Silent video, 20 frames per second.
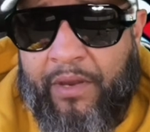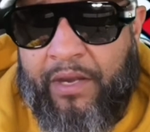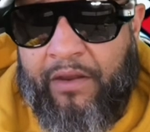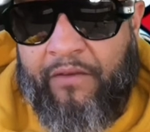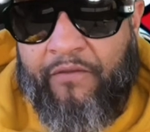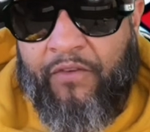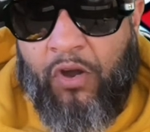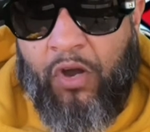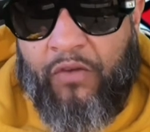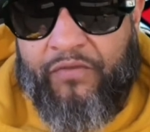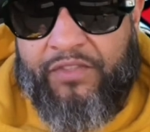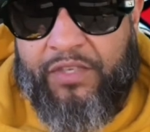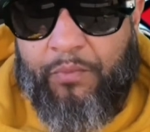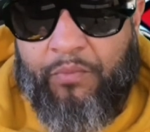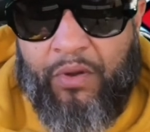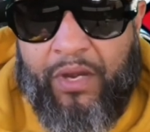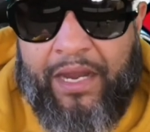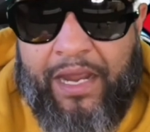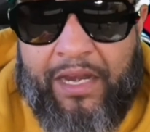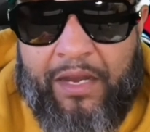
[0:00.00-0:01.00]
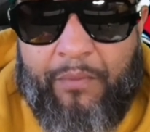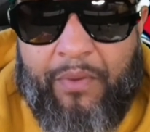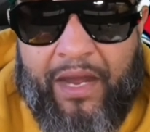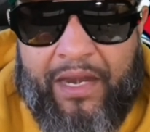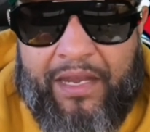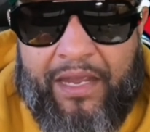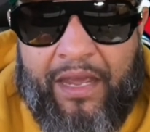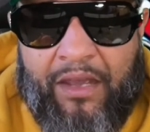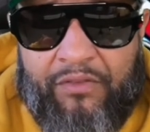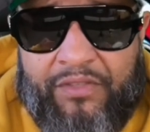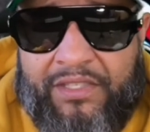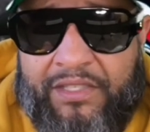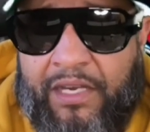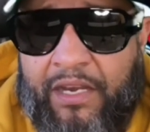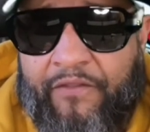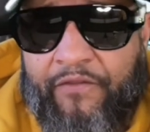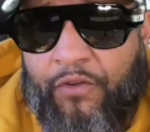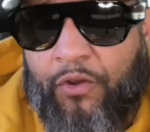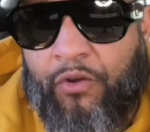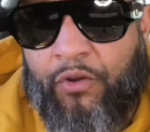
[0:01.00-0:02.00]
been involved to bring anybody else in
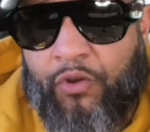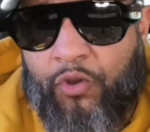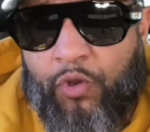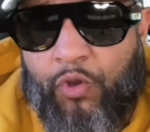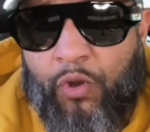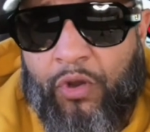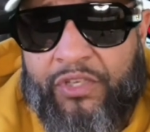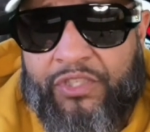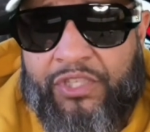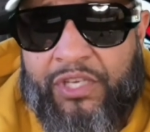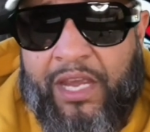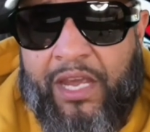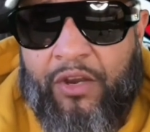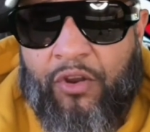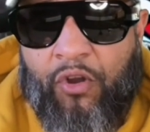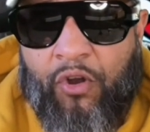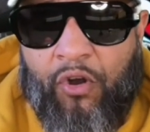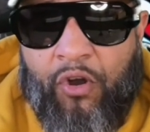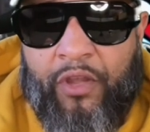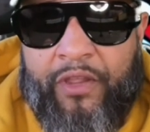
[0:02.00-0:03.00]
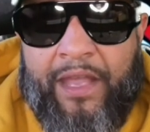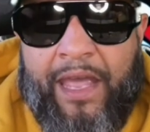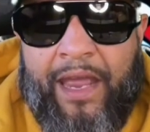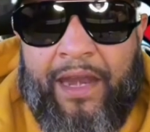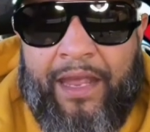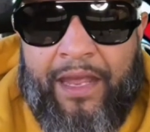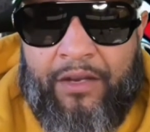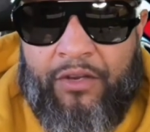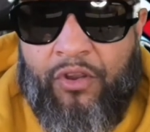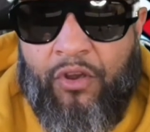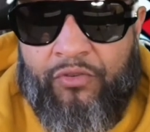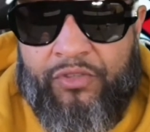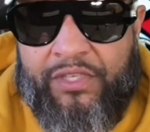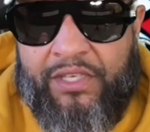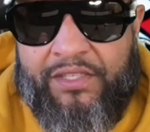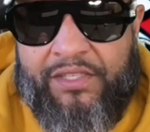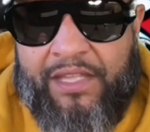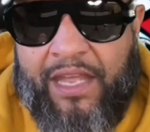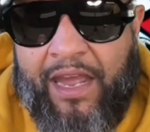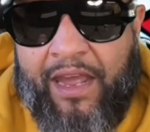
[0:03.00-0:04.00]
if you're a New York Jet on that head
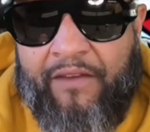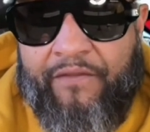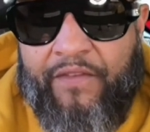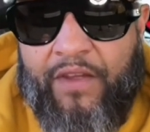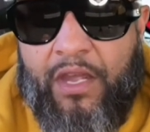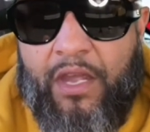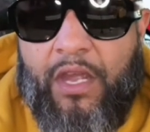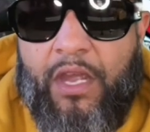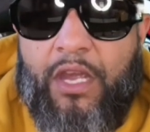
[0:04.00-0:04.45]
coaching staff.